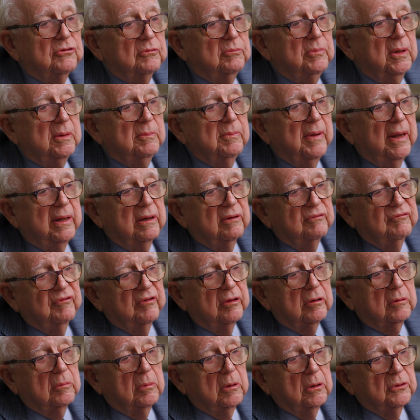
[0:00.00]
should be made
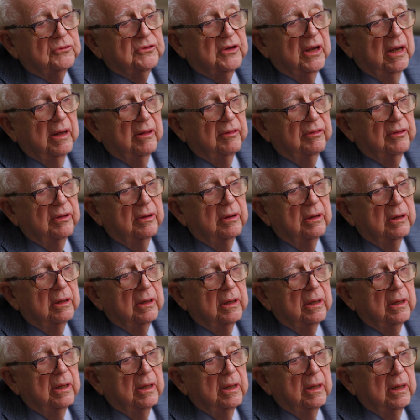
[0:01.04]
available to other
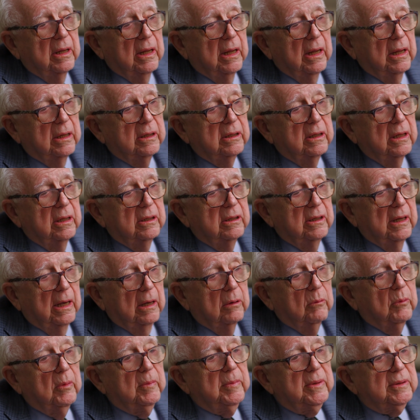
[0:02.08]
young
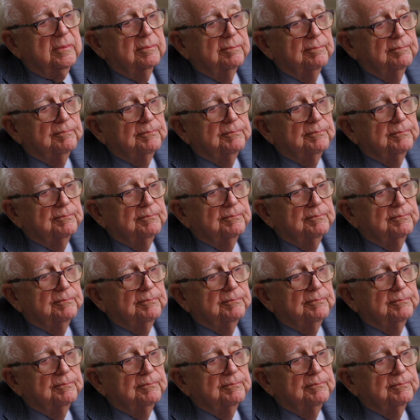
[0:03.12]
women.